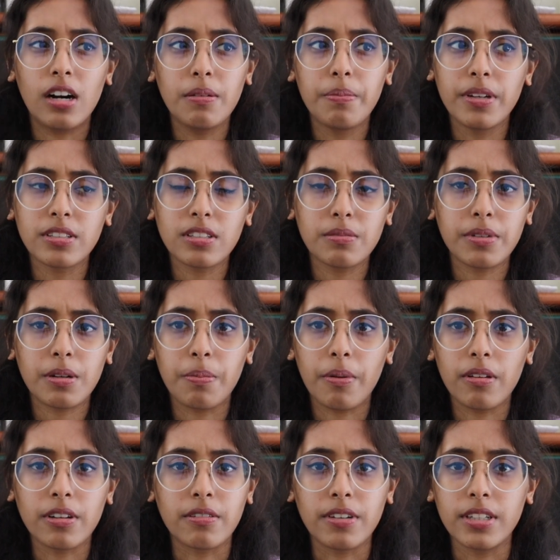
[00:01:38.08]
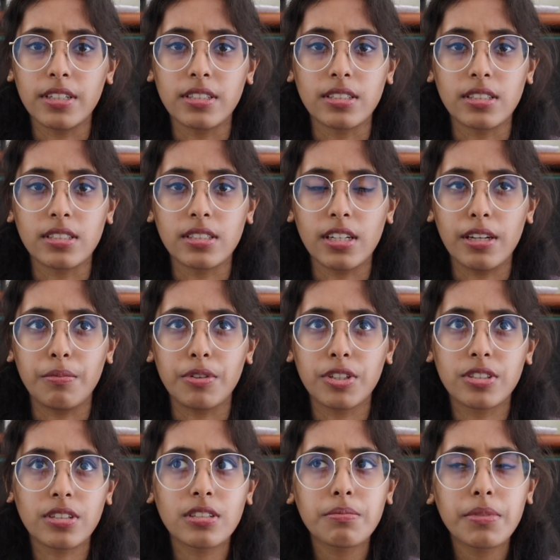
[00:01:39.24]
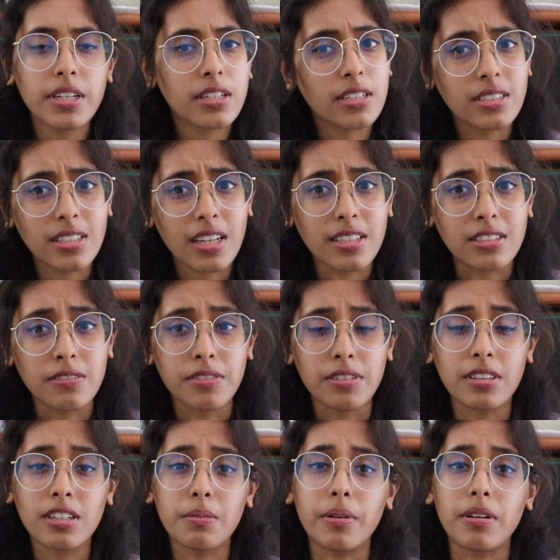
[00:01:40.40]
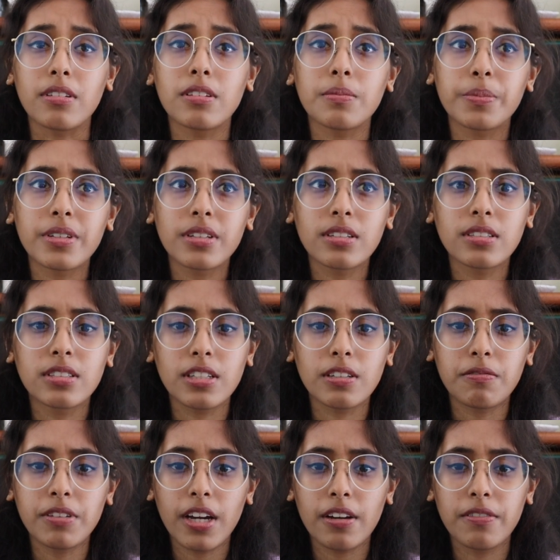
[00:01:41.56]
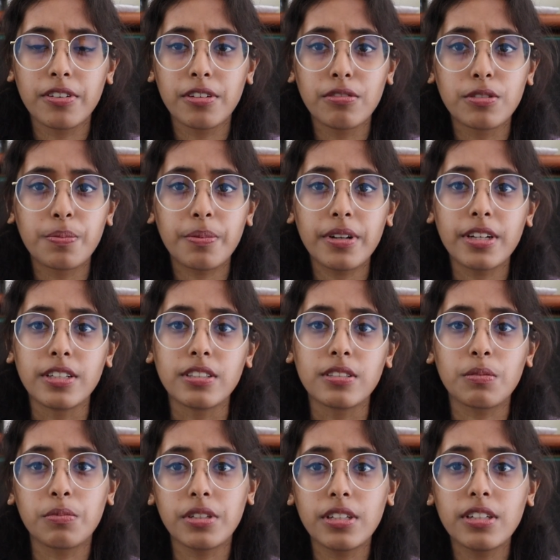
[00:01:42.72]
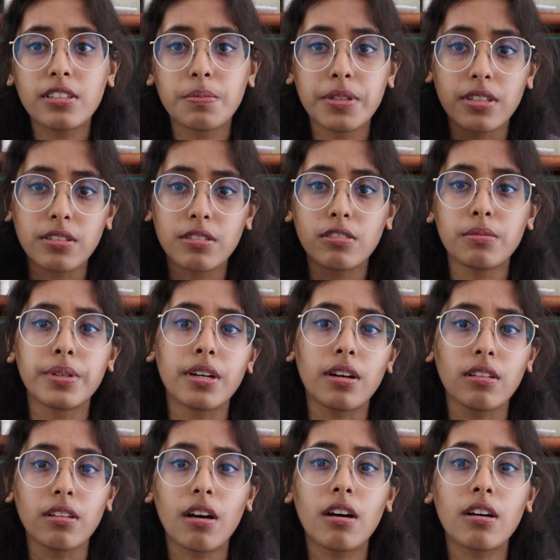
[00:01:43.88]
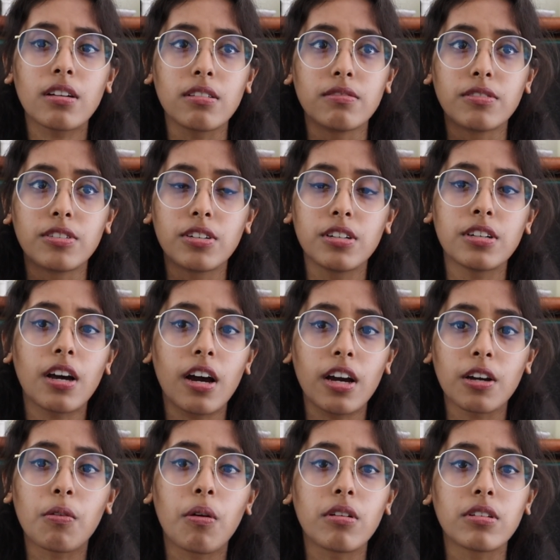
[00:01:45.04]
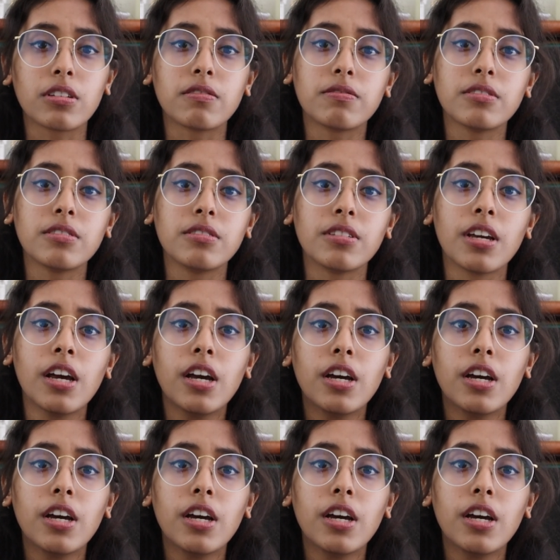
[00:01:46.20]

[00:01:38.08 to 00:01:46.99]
our basal metabolic rate is the same, which doesn't make any sense if you think about it, because if we have huge brains, we need to be consuming a lot of good high quality food